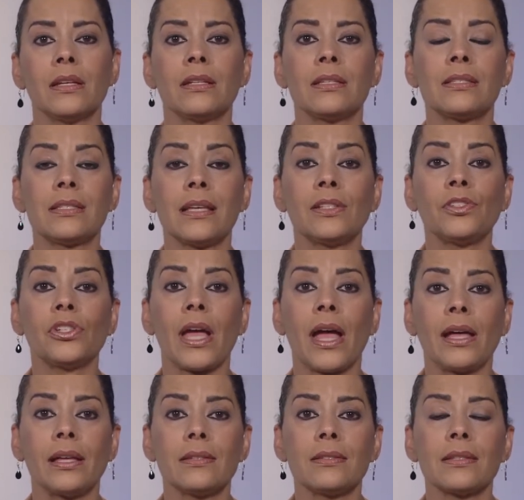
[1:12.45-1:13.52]
such
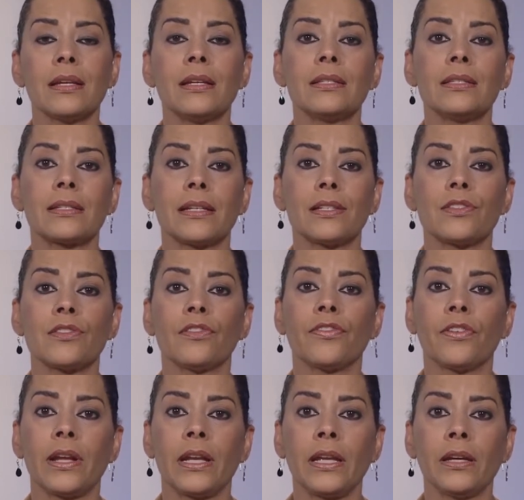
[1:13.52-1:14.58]
as
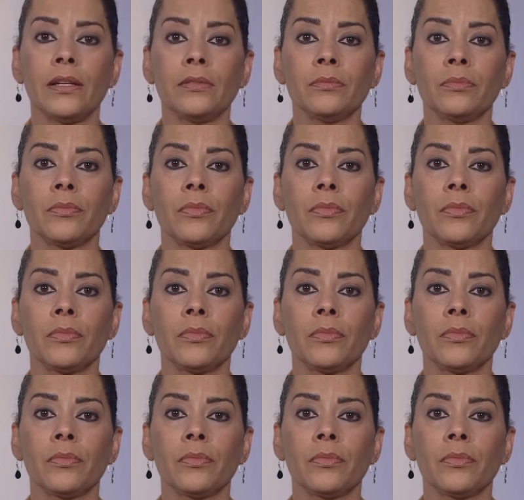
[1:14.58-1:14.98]
schizophrenia,